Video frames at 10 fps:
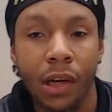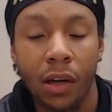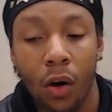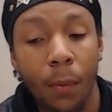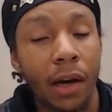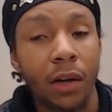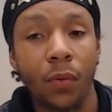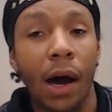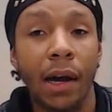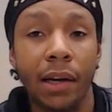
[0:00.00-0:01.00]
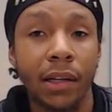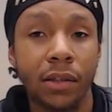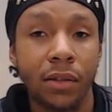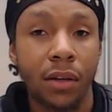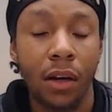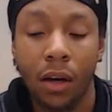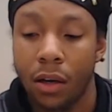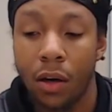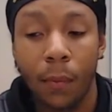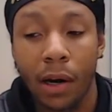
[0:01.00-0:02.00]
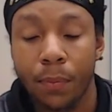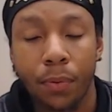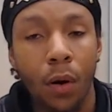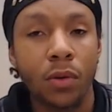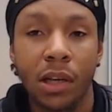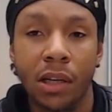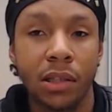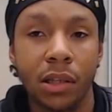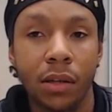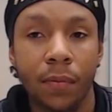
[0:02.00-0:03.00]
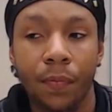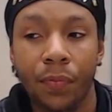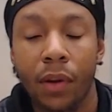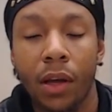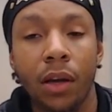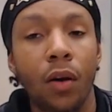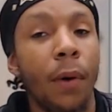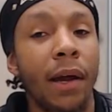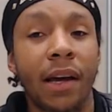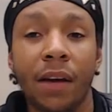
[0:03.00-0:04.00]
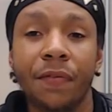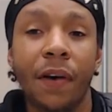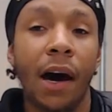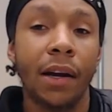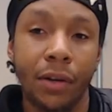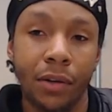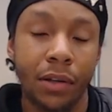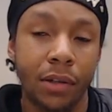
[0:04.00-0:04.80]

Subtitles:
Nobody rioted. Nobody protested. Nobody got fired.